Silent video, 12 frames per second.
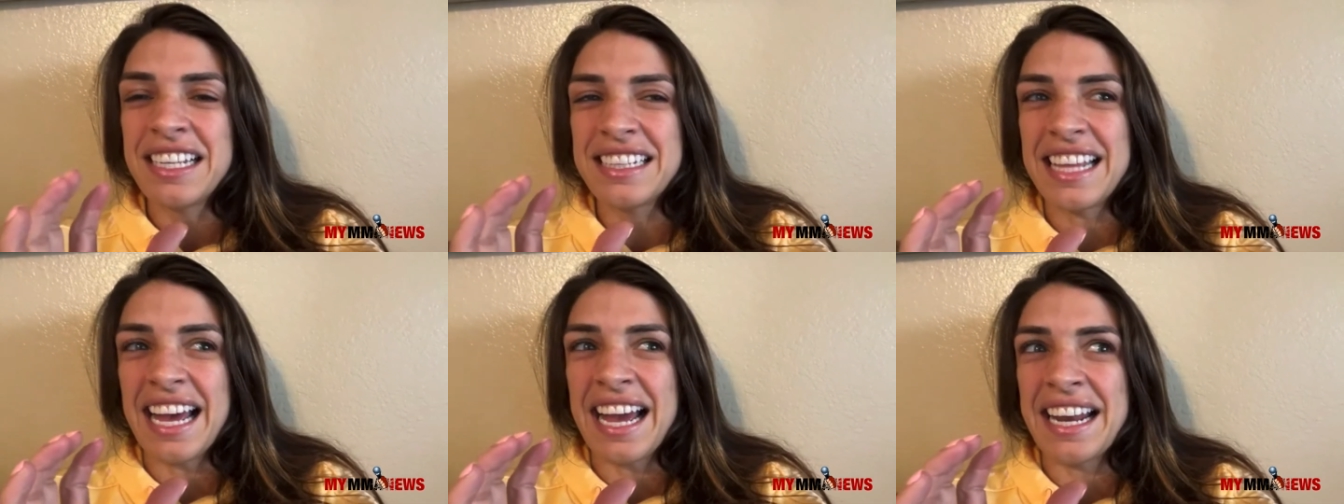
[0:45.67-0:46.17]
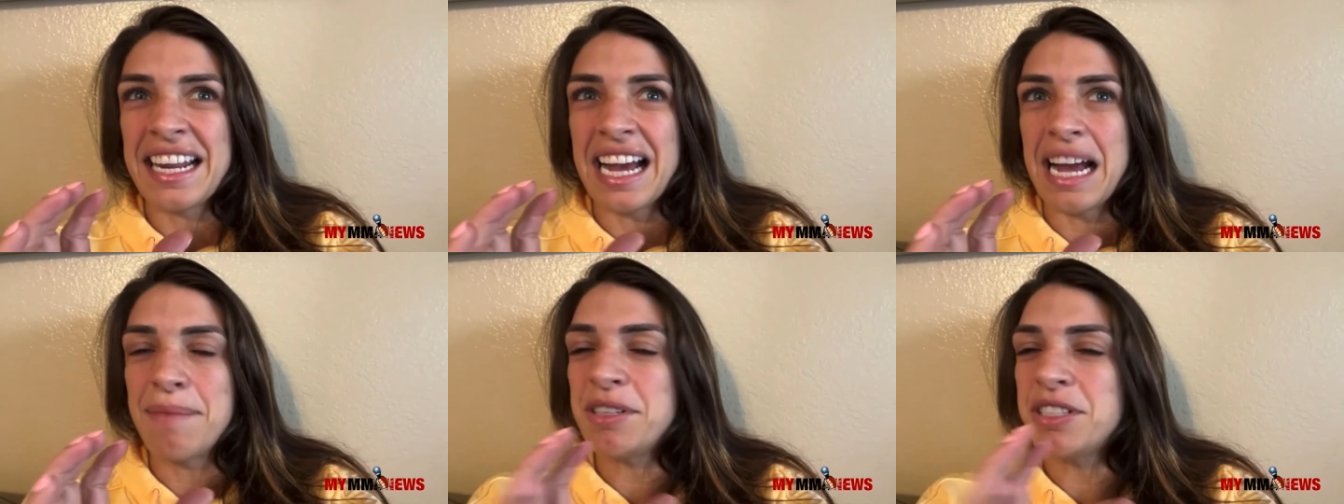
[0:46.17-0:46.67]
That
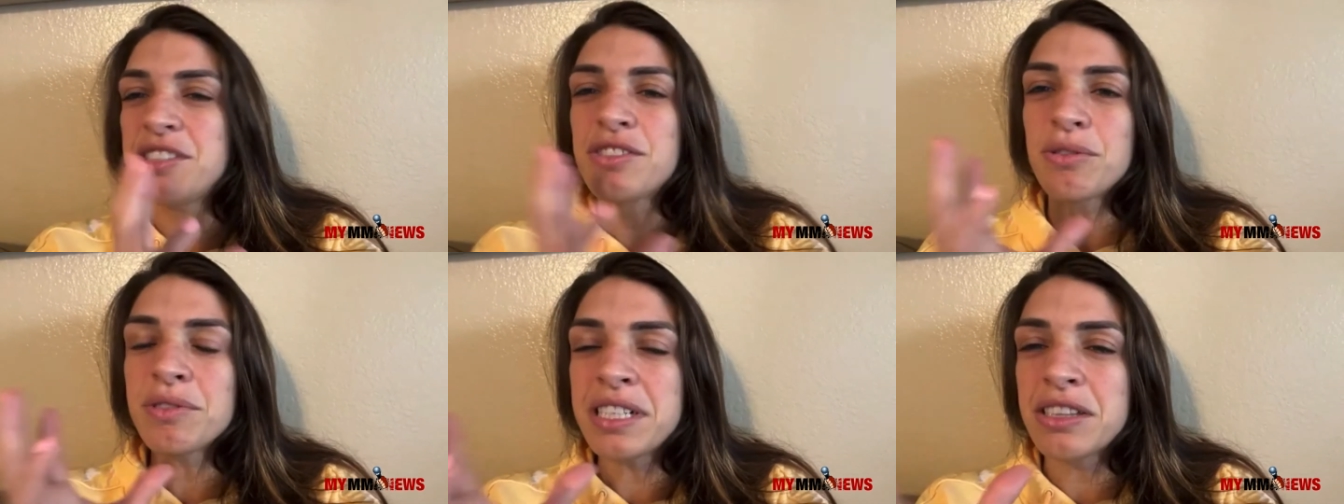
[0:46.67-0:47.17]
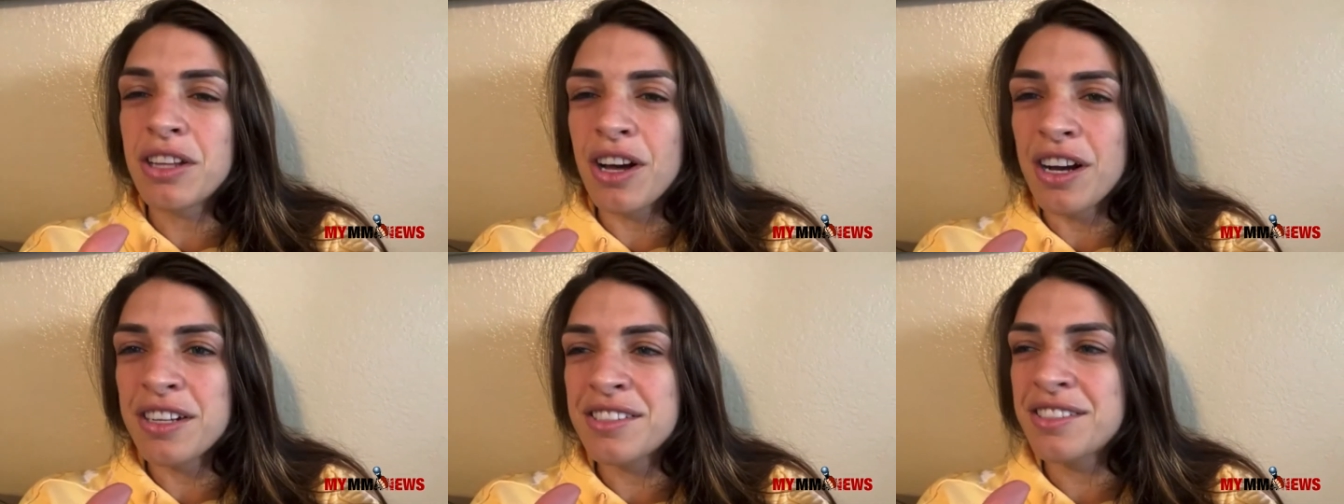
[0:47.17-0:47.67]
I mean, she's only
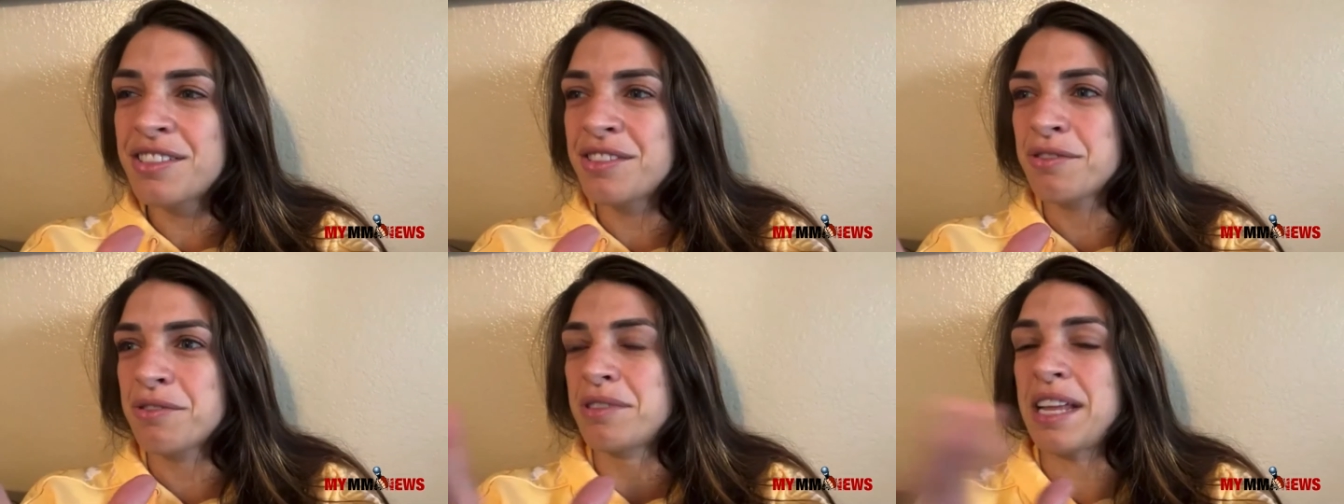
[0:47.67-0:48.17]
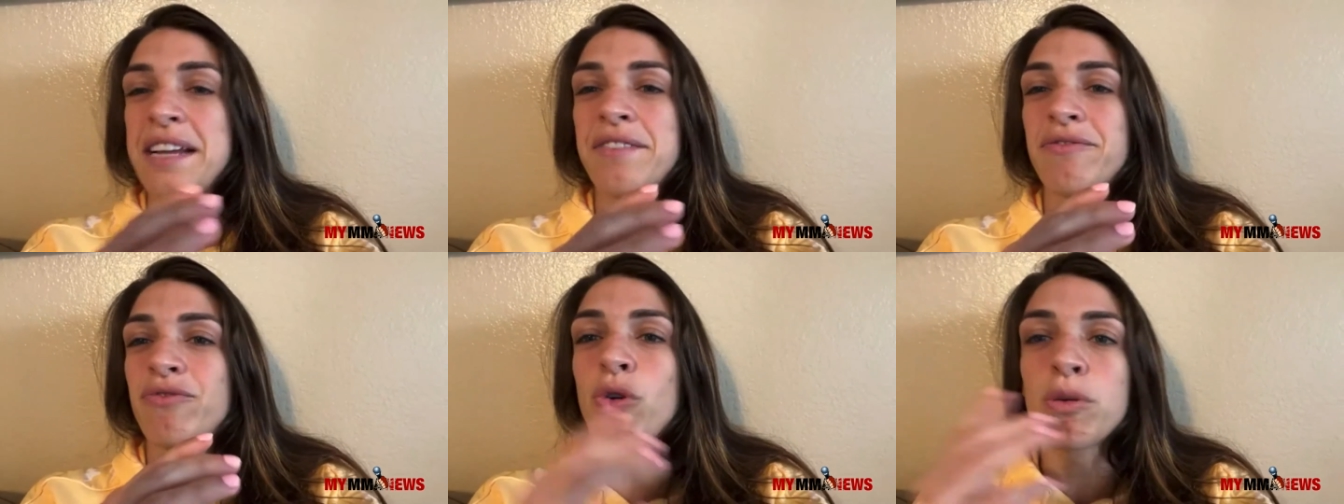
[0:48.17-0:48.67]
lost to like
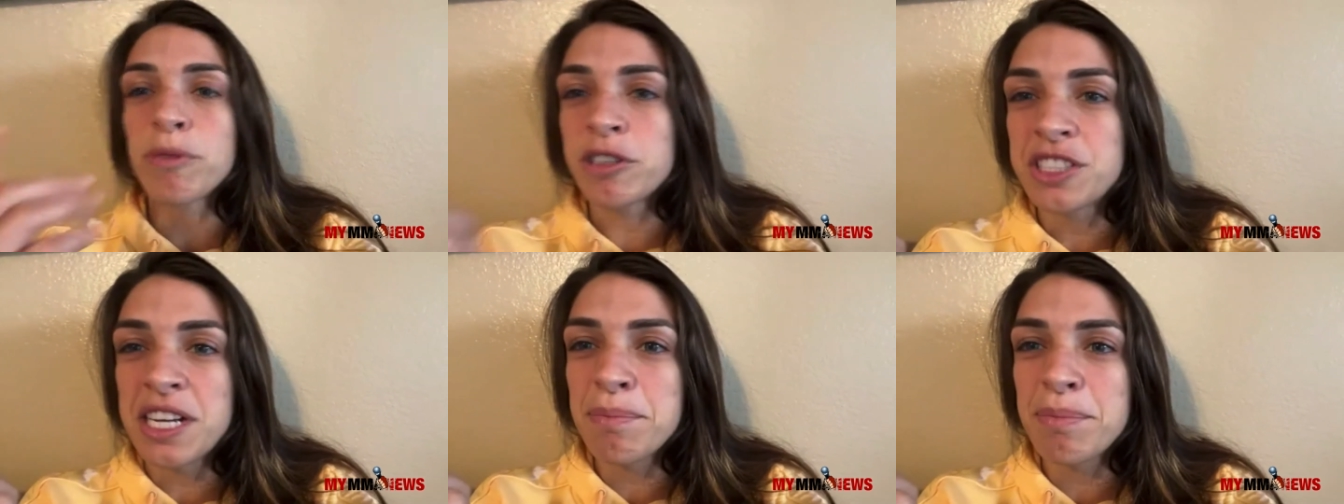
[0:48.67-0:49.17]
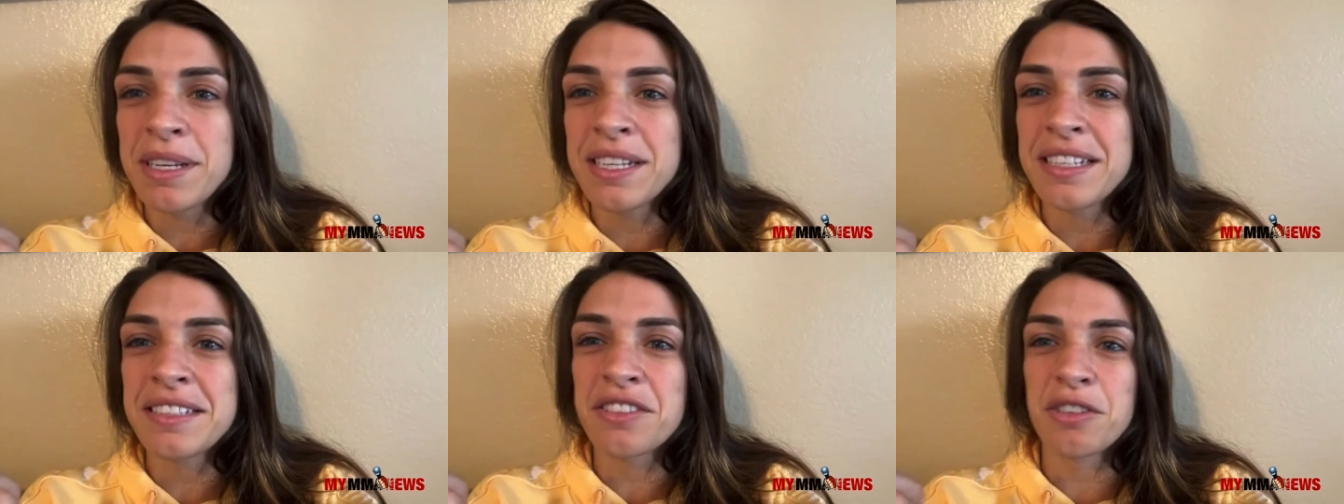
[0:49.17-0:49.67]
former
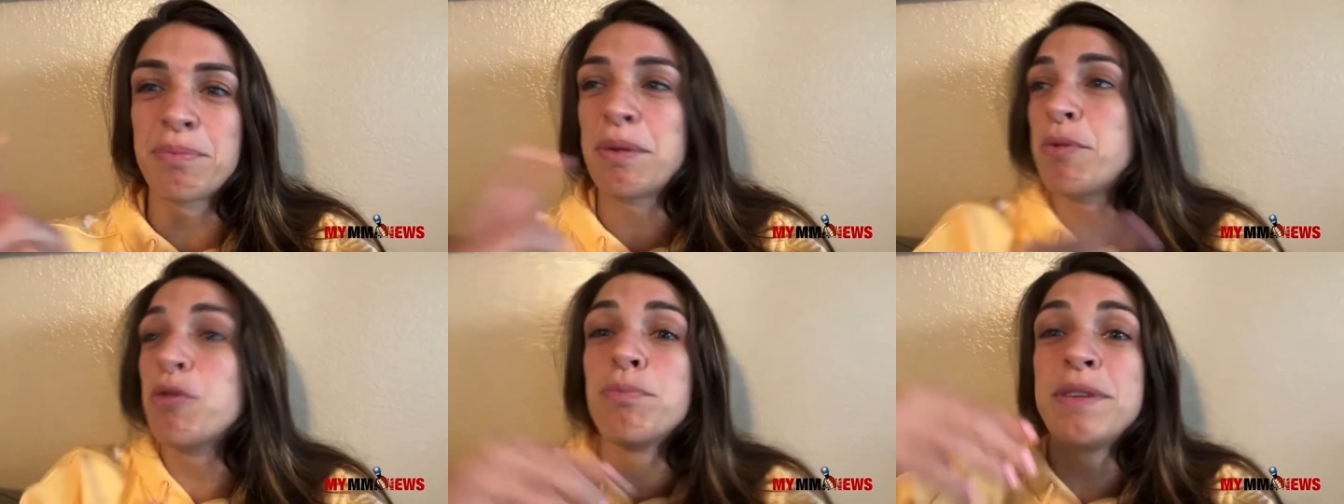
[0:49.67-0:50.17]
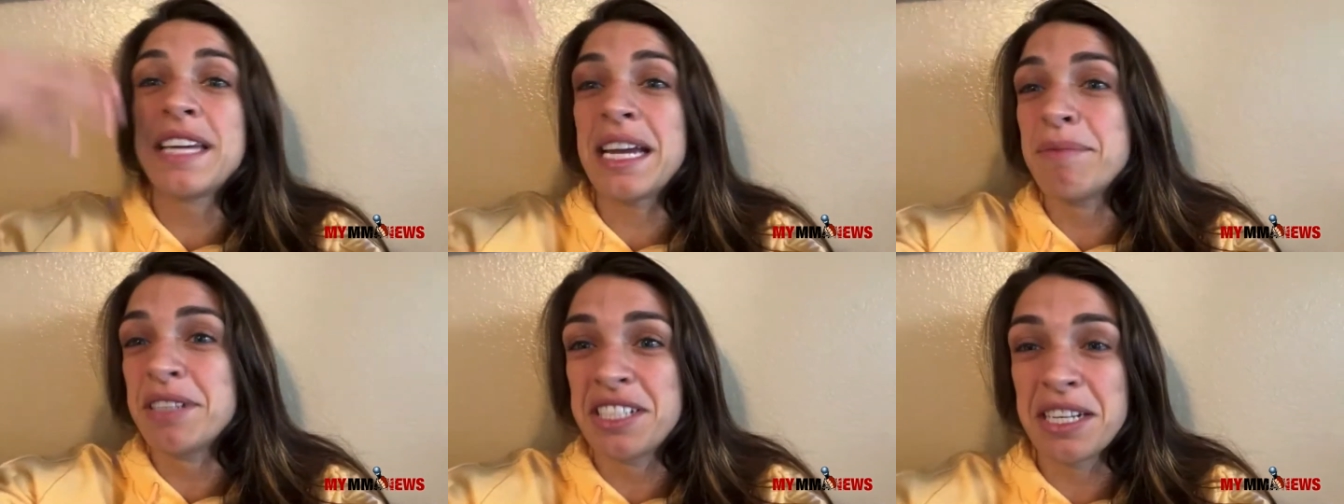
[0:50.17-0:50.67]
champions or people who became
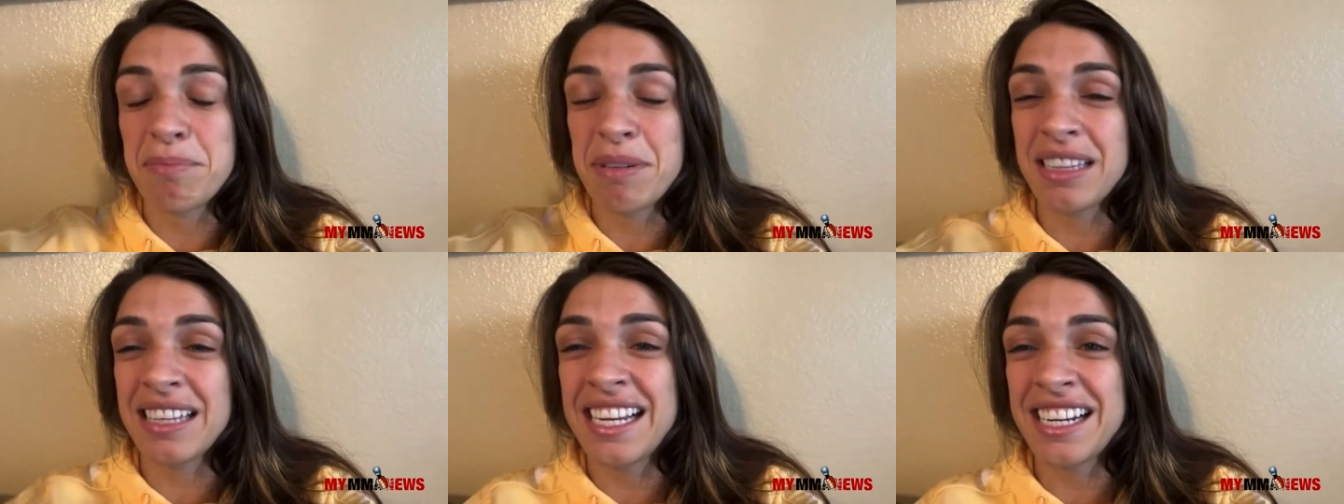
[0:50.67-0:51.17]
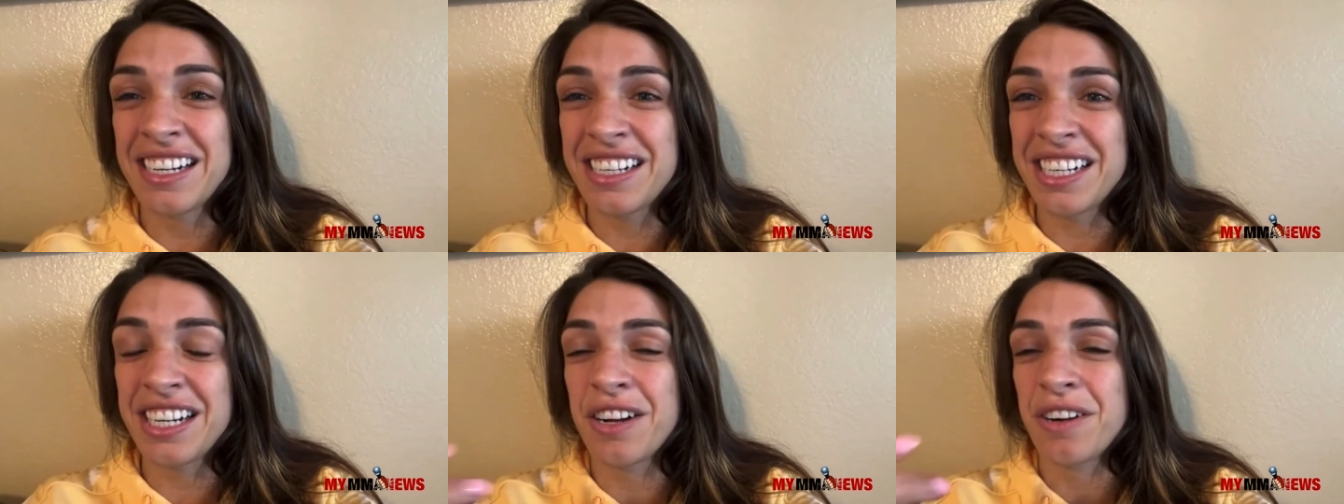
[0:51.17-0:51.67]
the champion later.
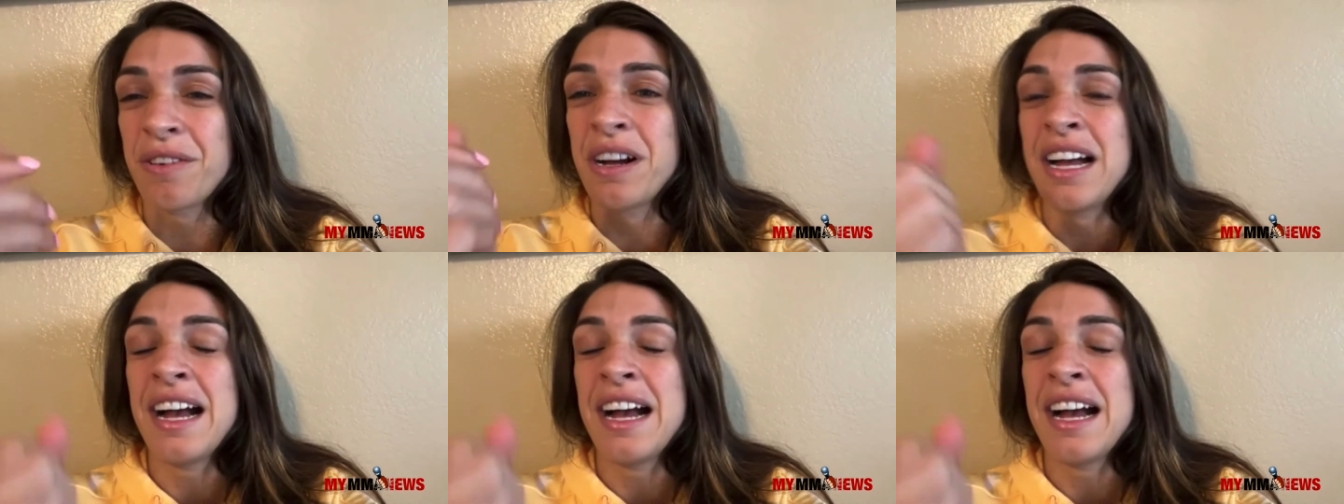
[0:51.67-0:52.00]
You know,